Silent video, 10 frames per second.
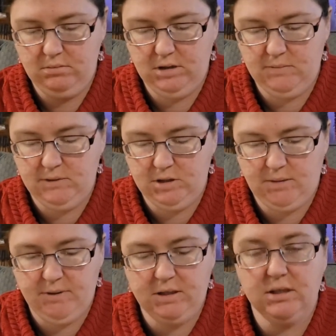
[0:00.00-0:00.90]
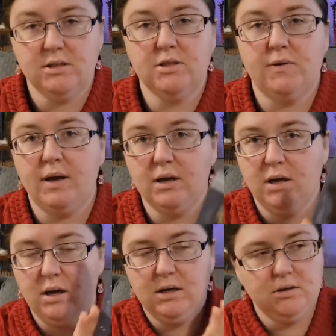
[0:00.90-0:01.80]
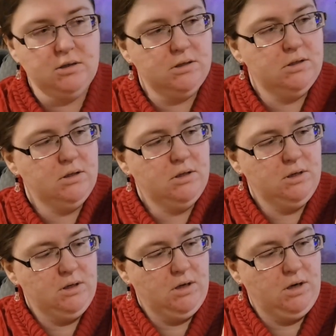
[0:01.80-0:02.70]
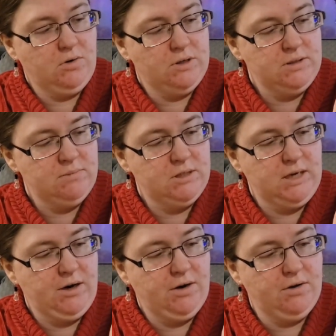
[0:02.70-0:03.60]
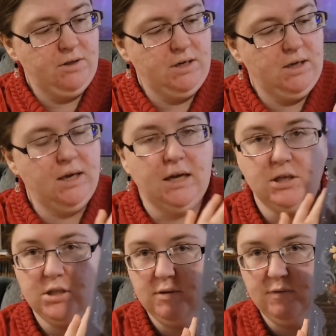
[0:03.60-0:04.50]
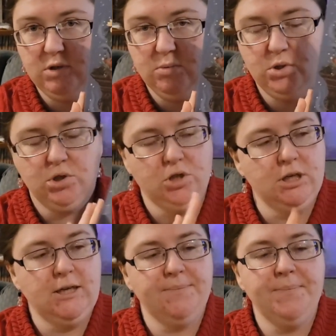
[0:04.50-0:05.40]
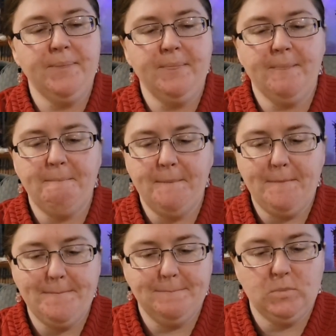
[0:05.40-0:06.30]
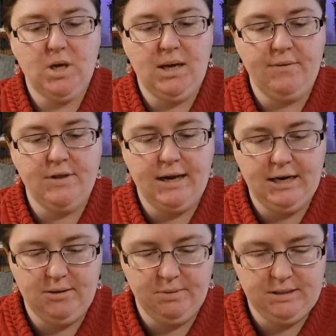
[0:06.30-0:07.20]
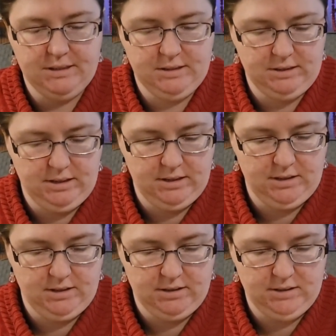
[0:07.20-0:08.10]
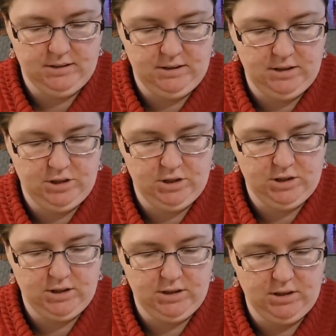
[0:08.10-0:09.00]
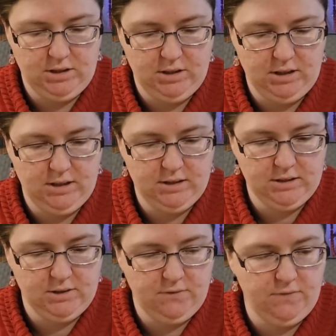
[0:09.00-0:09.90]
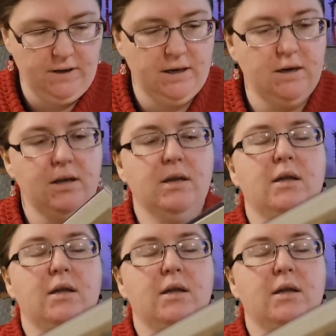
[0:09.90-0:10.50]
Christmas shopping deals, so I got A Christmas Carol, The Engaging Visual Journey. I have The Hiding Place in this edition, and it's so fun.